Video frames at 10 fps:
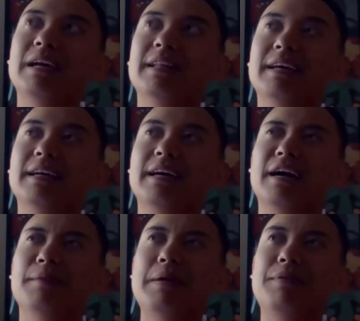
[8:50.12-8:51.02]
And
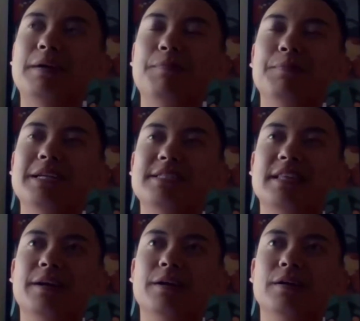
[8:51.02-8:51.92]
then maybe a couple minutes
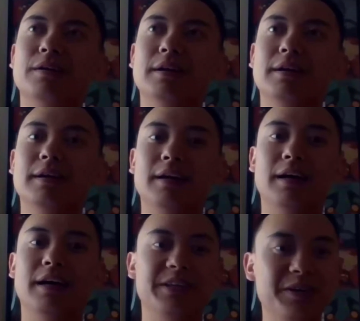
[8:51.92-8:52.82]
later,
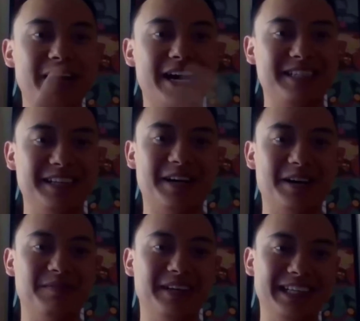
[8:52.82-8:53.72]
you actually
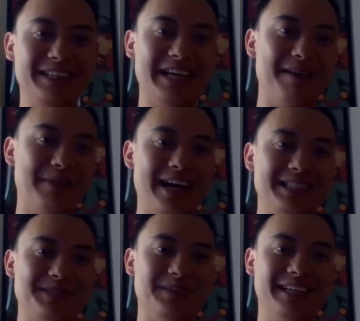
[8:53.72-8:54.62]
called me. You got
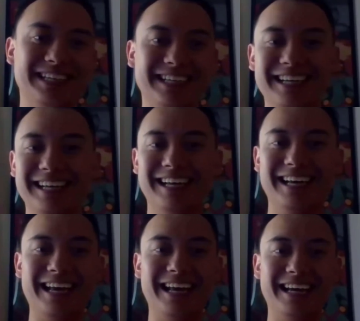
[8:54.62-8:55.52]
back to me.
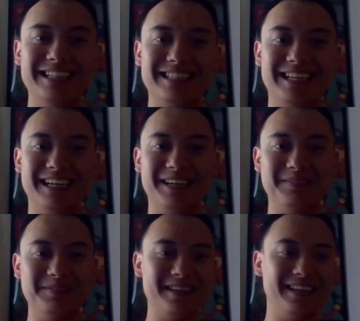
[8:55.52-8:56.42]
And
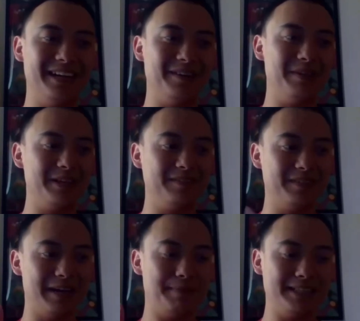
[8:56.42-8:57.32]
you know,
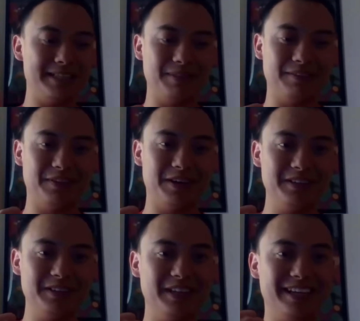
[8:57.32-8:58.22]
when I picked up the
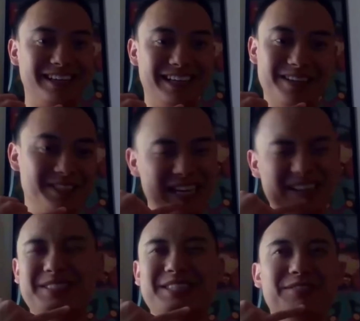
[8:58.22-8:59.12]
phone, you're like, and I
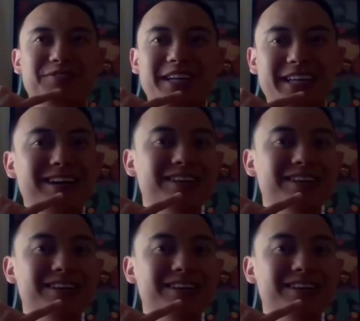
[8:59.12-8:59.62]
was still freaking